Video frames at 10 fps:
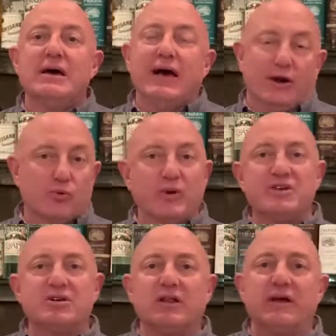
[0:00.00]
And
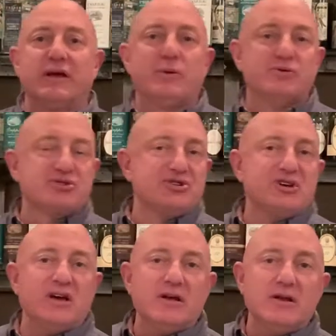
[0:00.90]
originally, it was
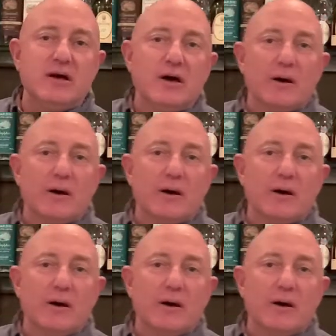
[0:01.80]
gin,